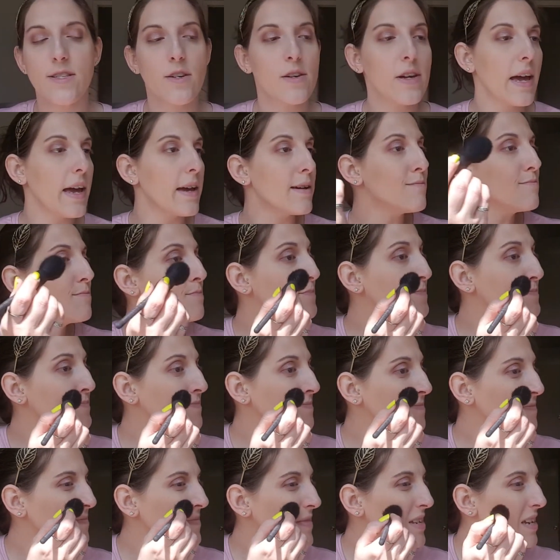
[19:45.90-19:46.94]
okay.
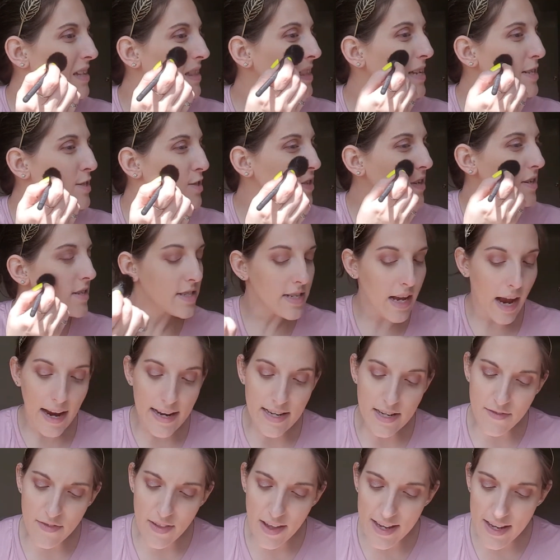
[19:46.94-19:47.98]
This looks
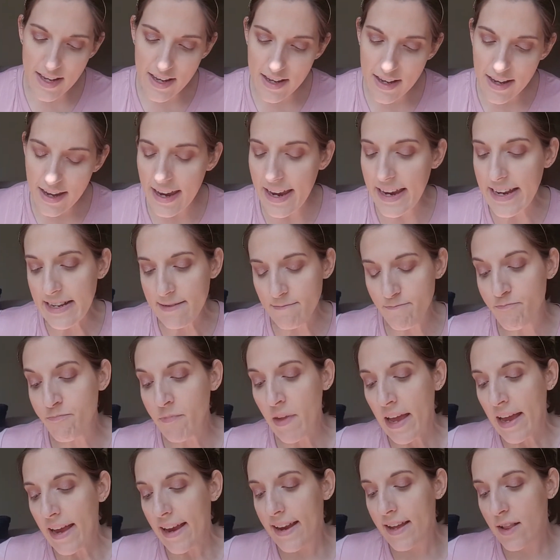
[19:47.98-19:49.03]
kind of like
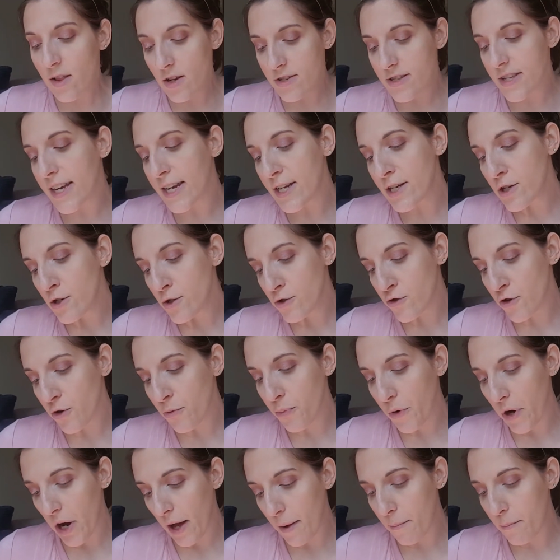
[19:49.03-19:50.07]
it looks like a neutral
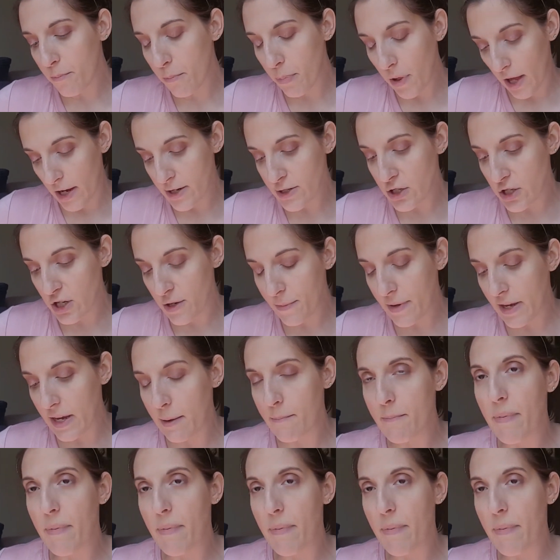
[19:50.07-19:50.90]
blush to me,